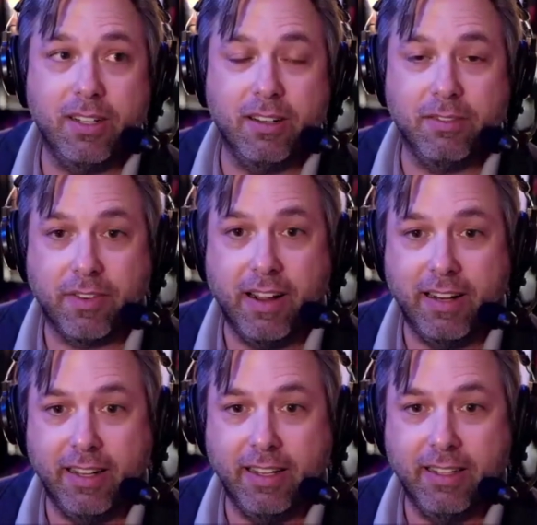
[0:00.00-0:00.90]
on
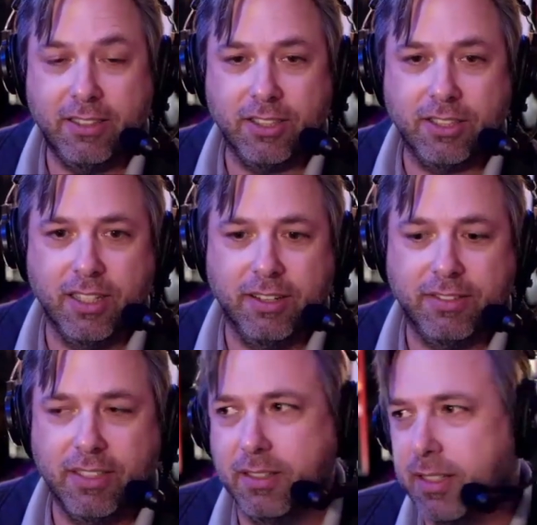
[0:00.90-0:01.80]
Friday, just enough
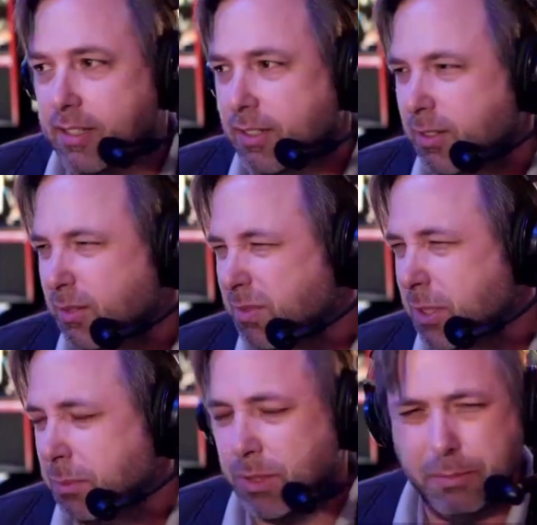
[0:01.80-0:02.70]
to get
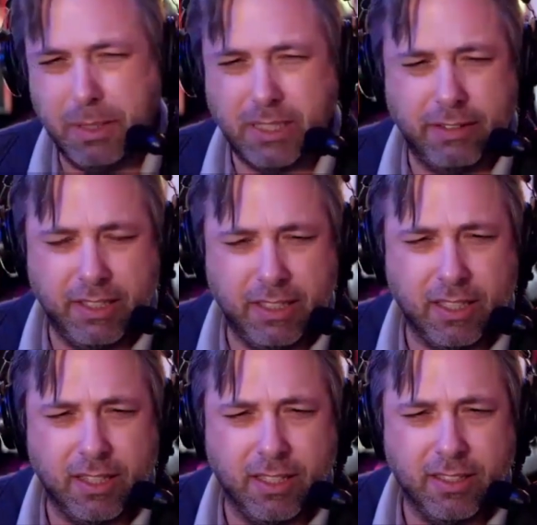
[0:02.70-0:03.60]
somewhere in the mid seventies, I
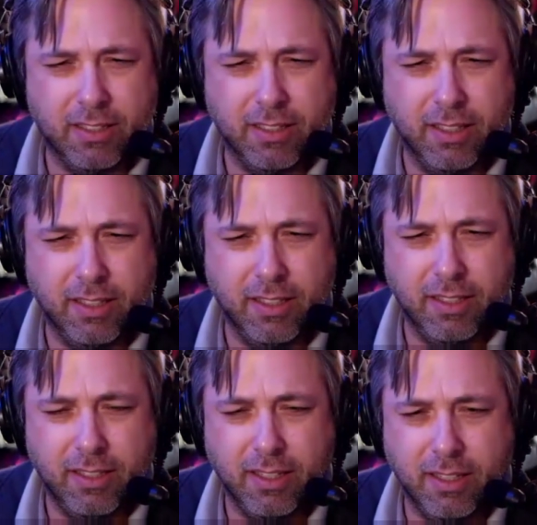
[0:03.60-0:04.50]
think in
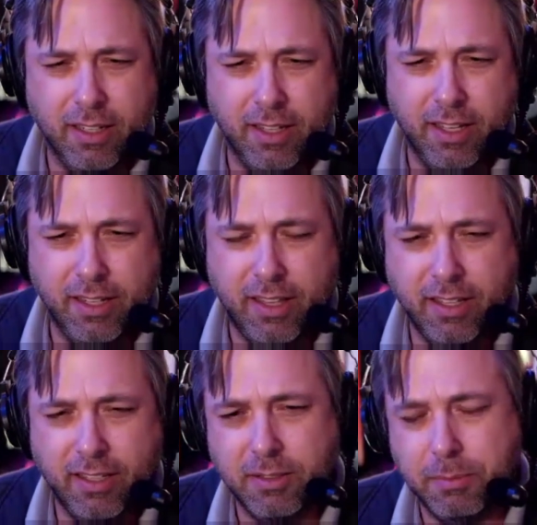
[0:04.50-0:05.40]
the uh, in the end of things.